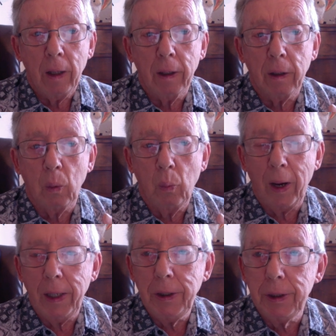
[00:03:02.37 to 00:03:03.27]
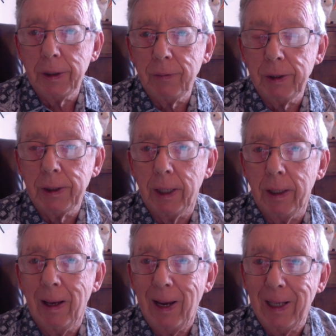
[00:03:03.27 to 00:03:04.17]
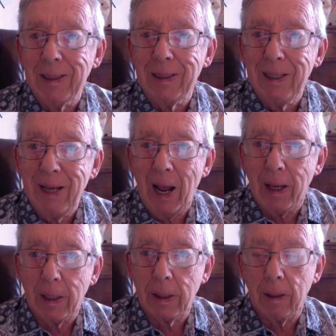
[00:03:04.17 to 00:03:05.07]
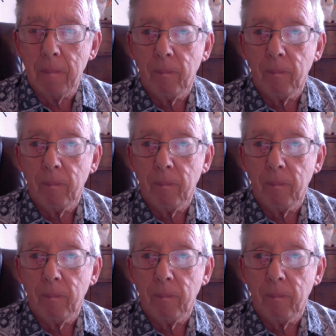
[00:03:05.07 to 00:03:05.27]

that the wages of sin is death.